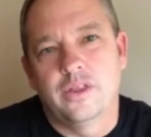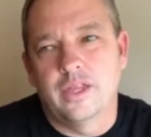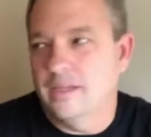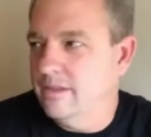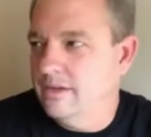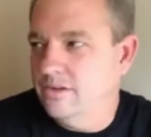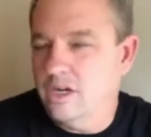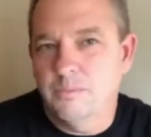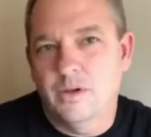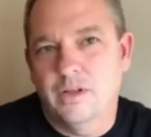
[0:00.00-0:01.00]
they, they talk
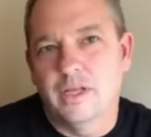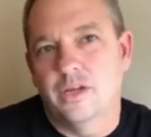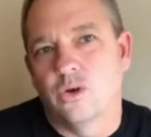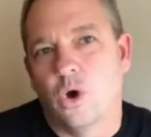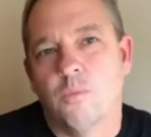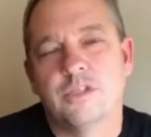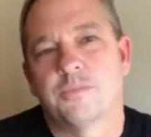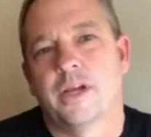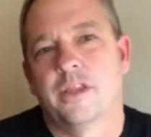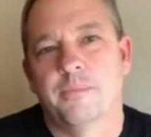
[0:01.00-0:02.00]
about like your home is
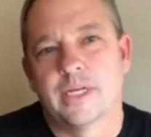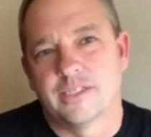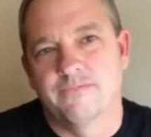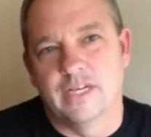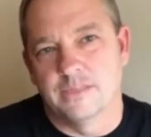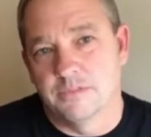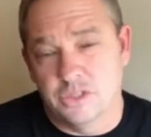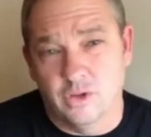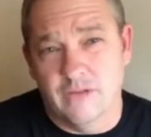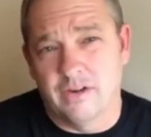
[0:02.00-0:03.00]
probably the biggest investment that
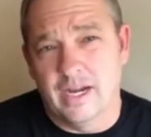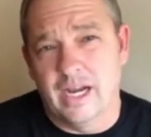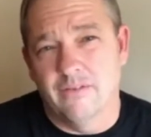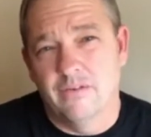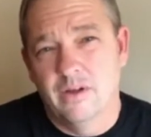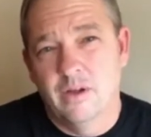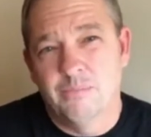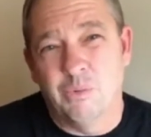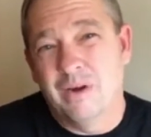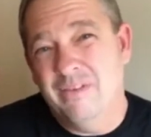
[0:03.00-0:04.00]
you'll ever have,
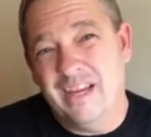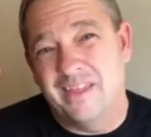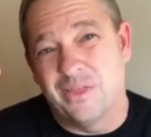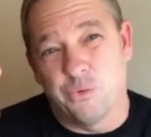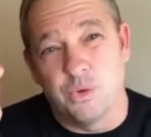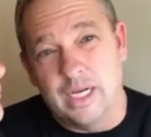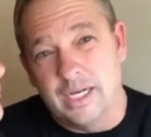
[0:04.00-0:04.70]
but what if you had three?